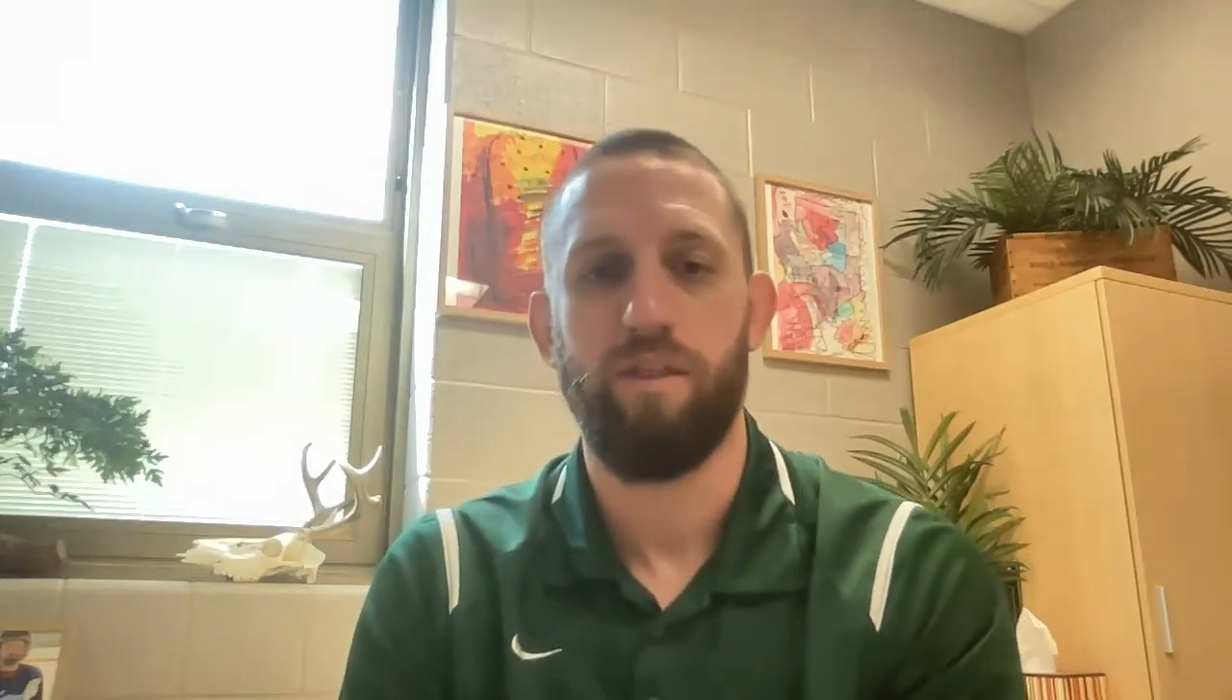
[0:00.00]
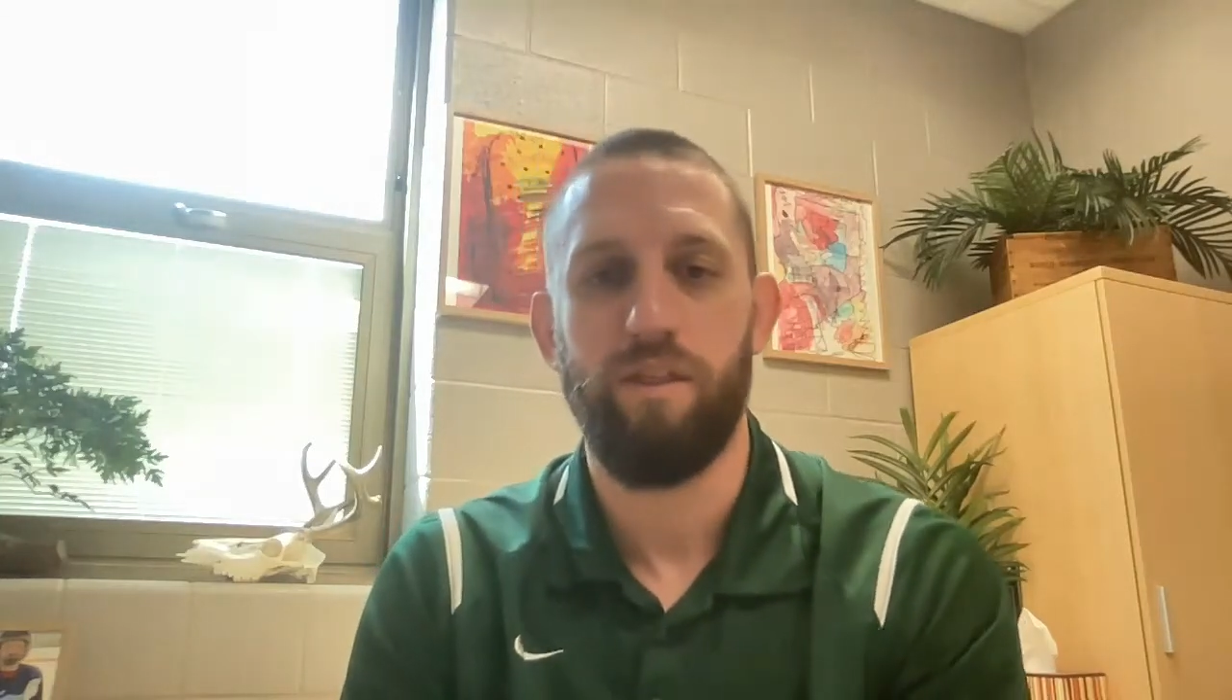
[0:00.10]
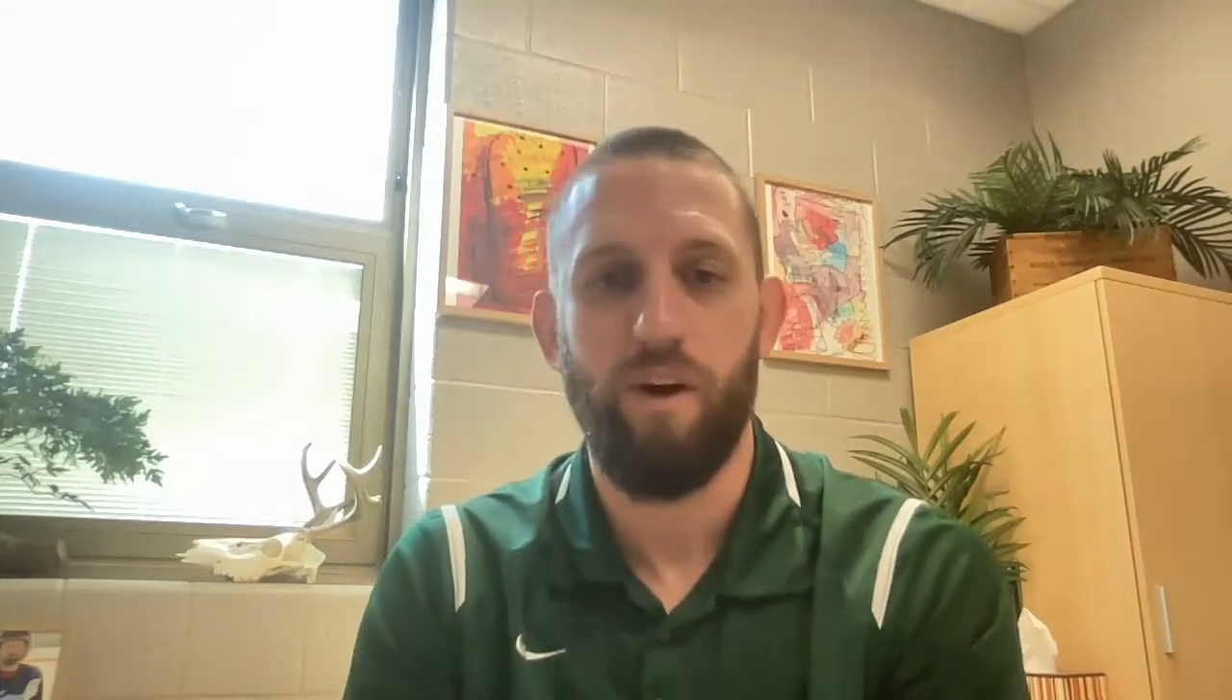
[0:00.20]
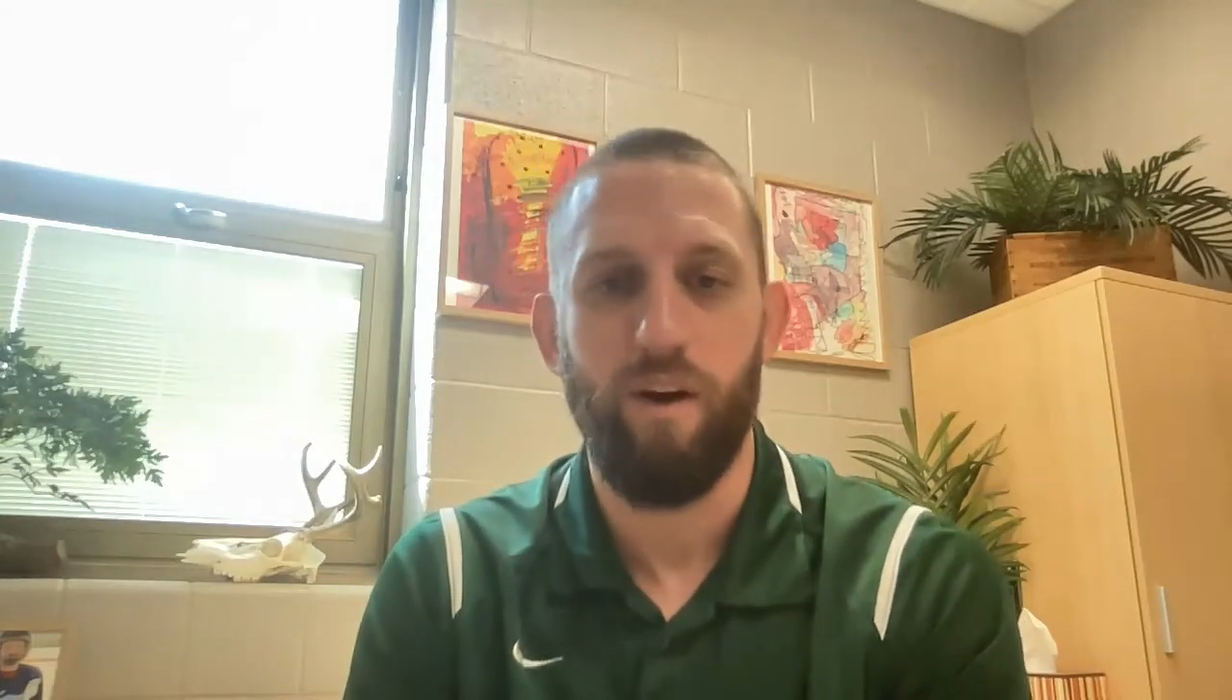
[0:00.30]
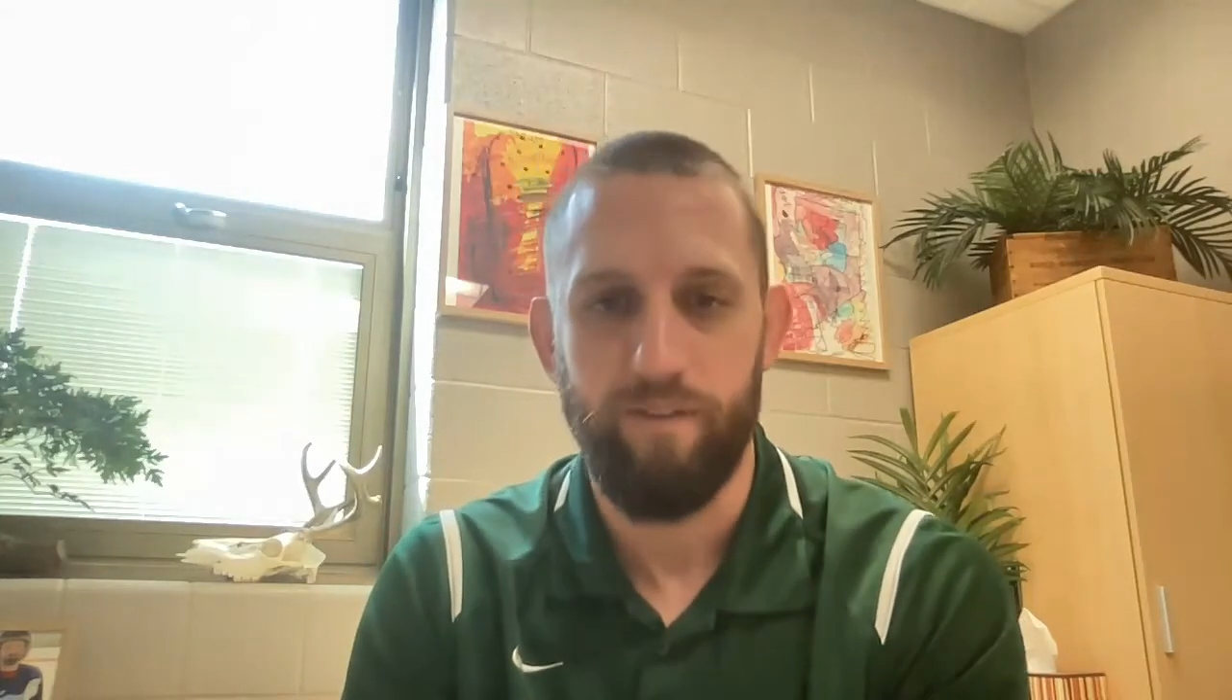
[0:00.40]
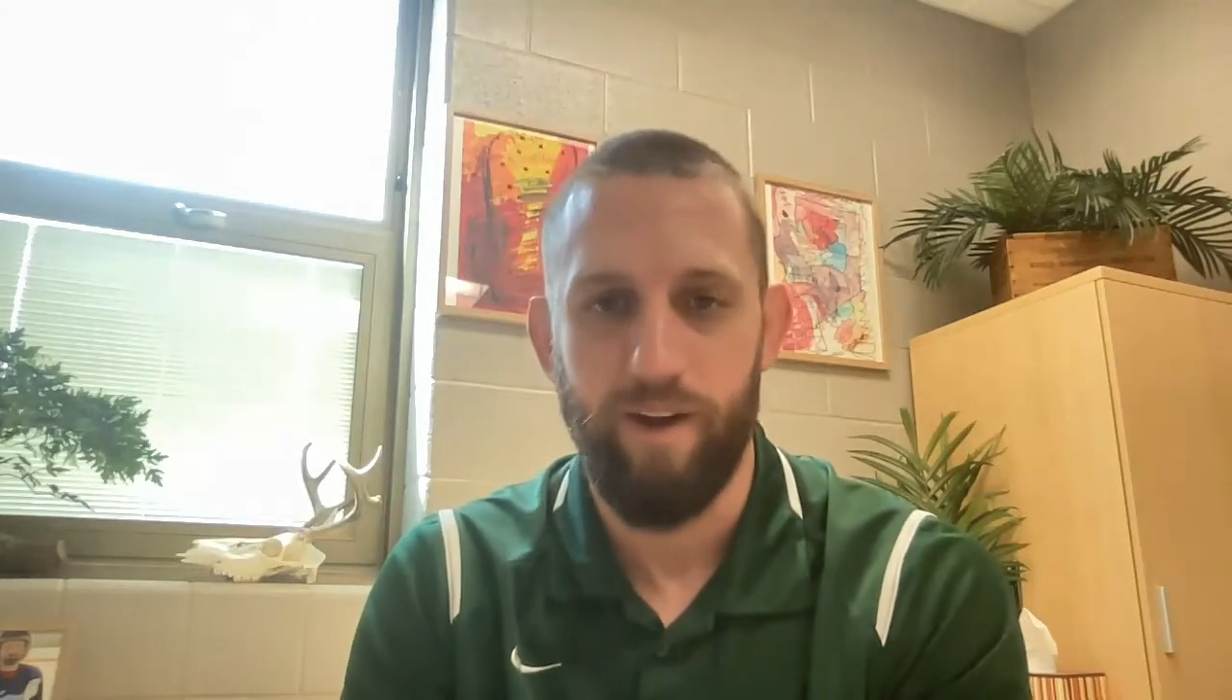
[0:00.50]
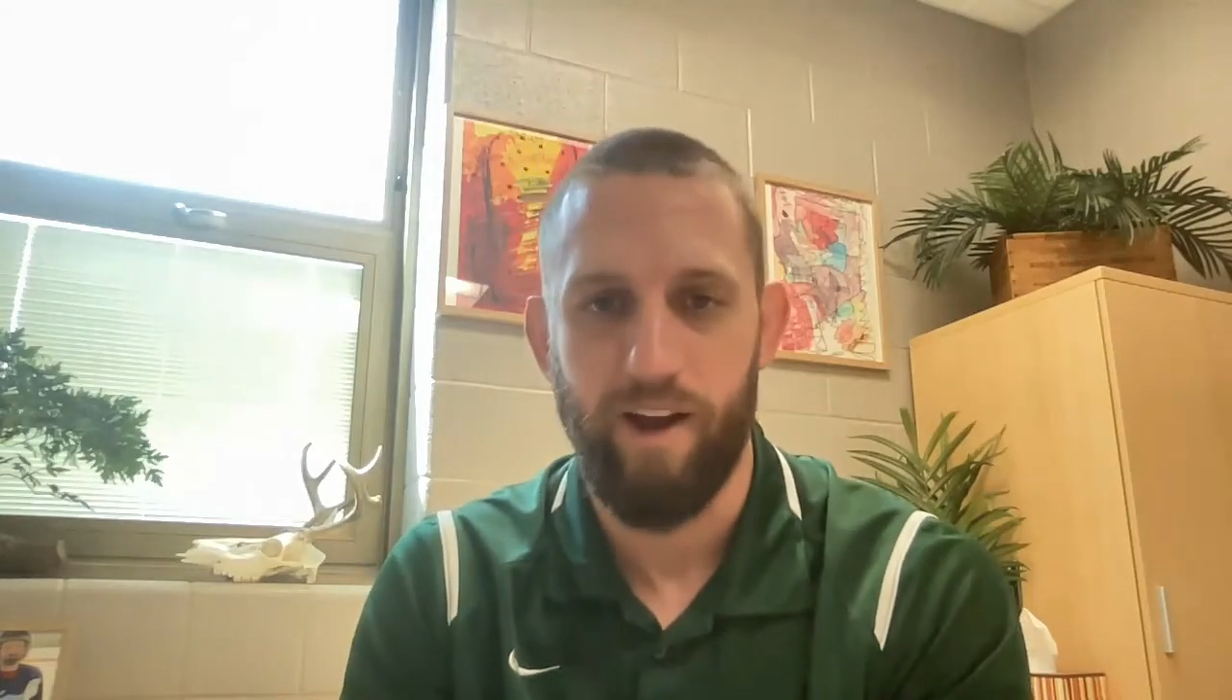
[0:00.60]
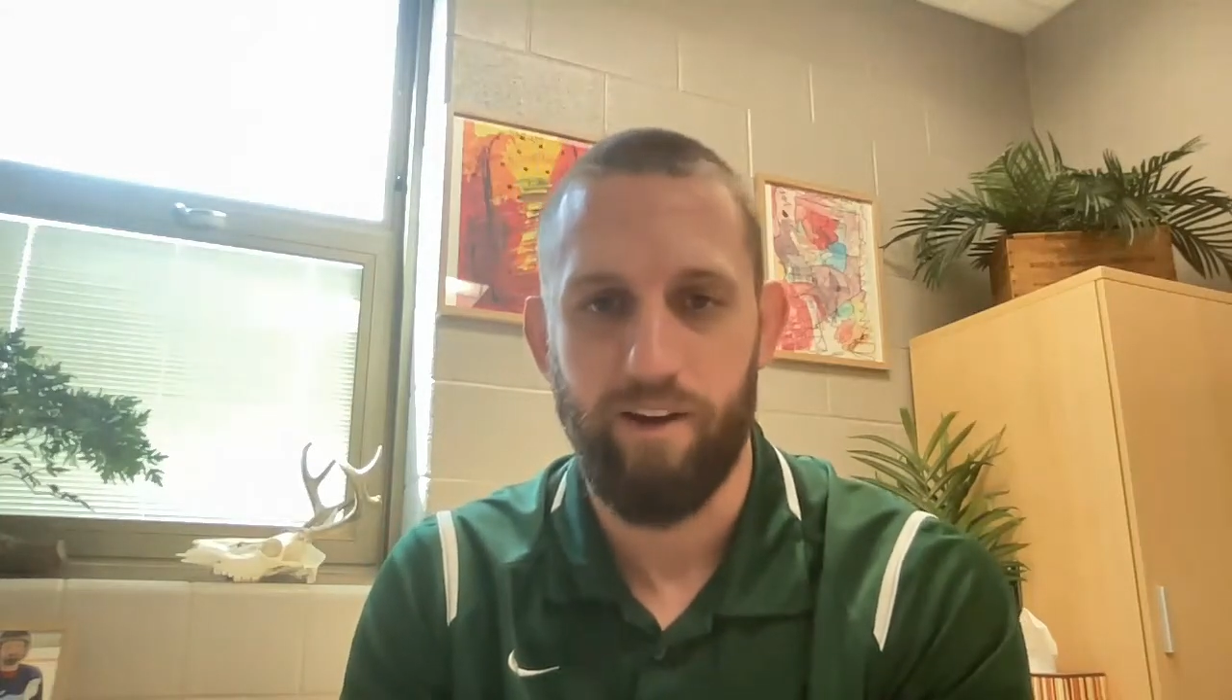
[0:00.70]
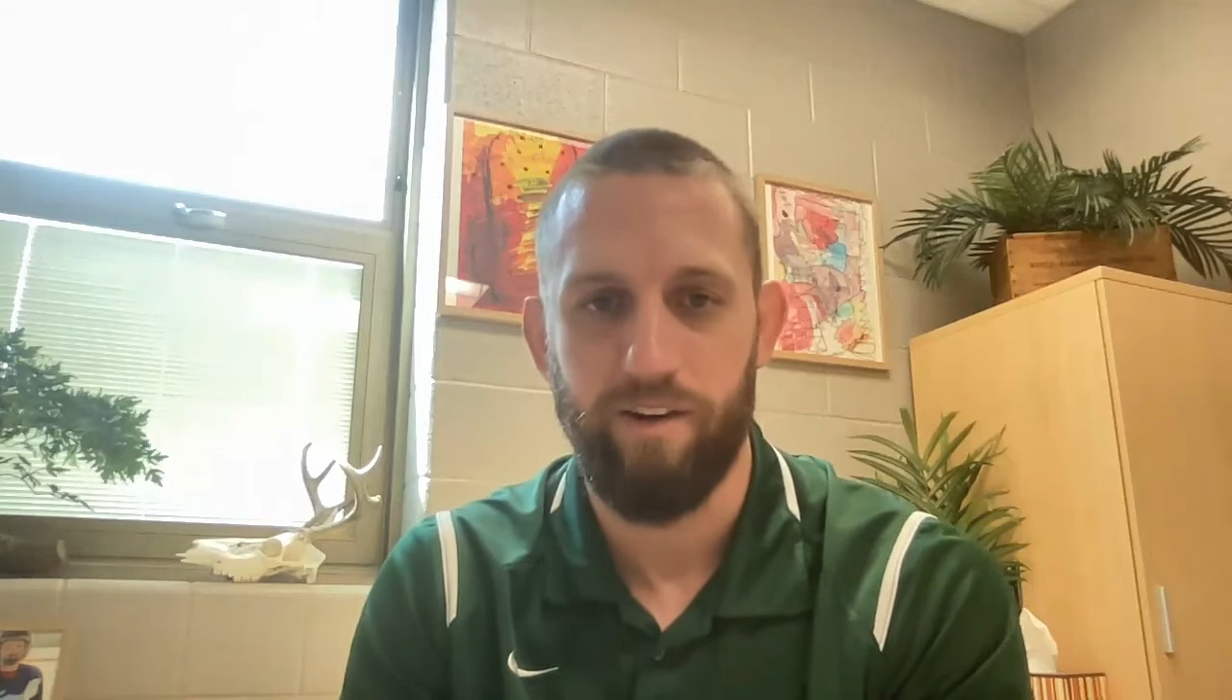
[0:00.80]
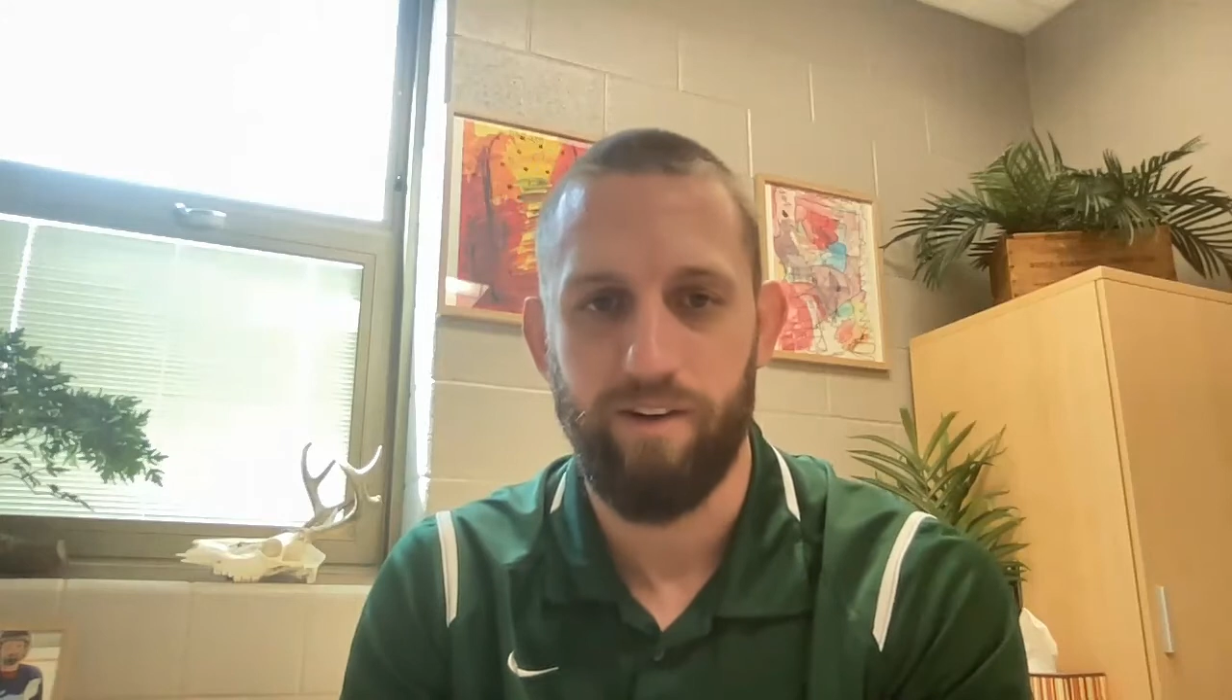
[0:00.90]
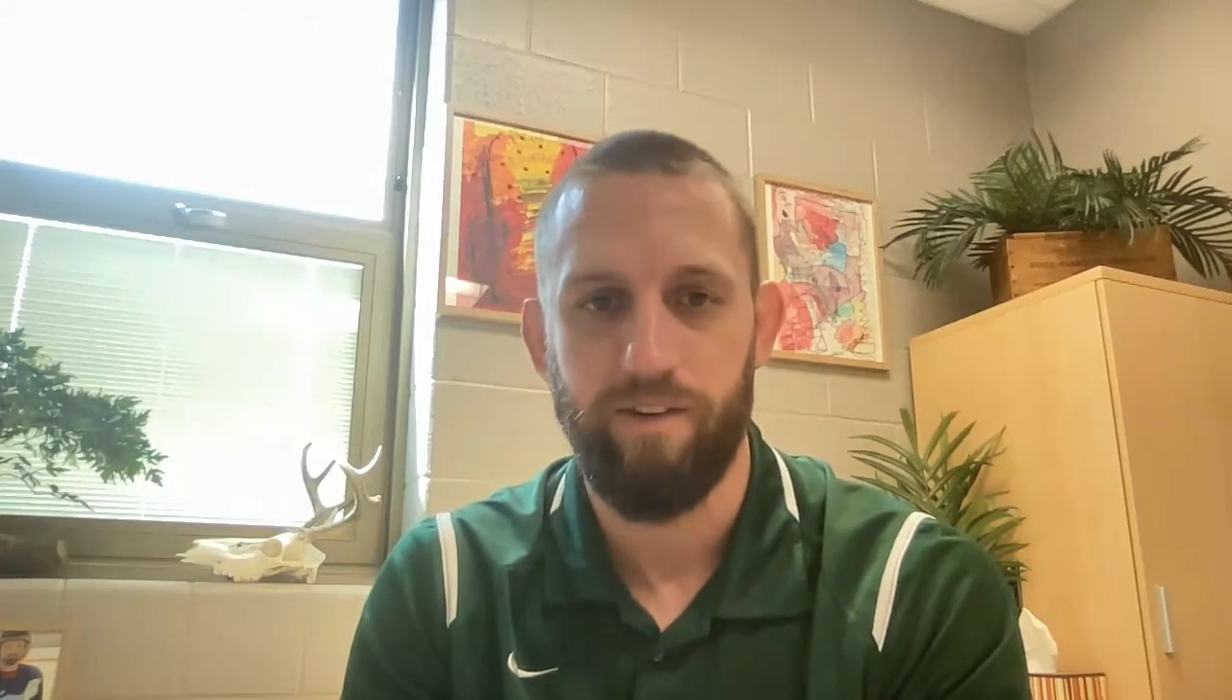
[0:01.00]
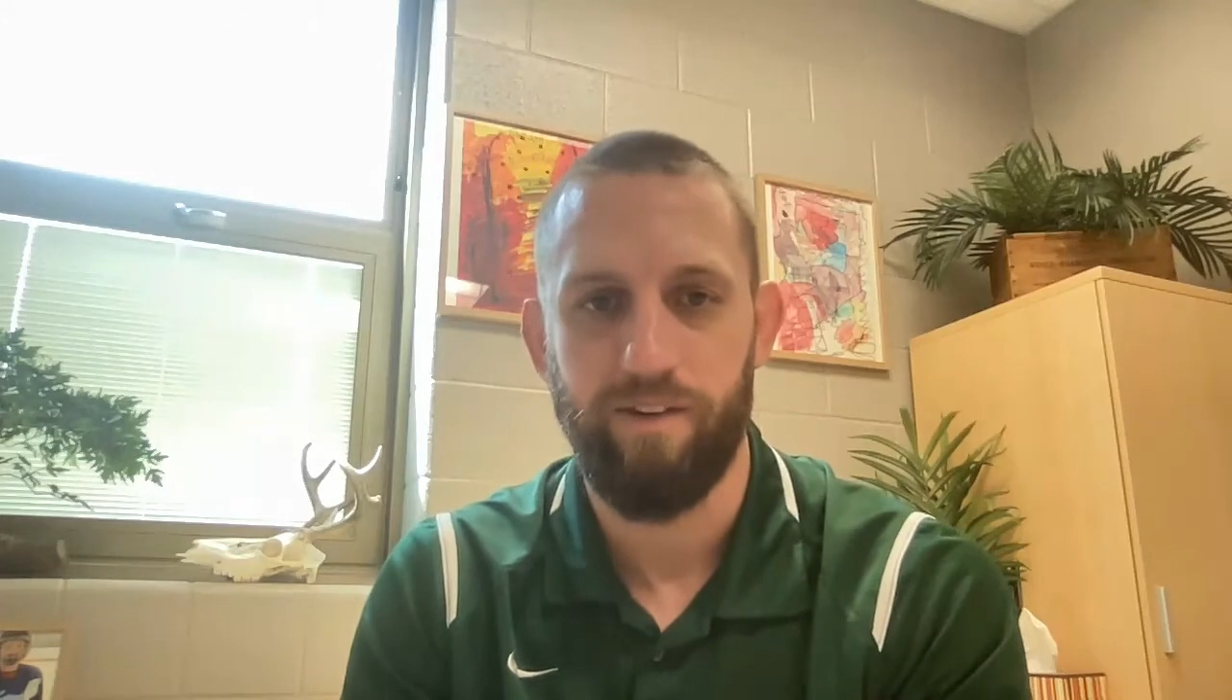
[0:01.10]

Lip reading: the R factor?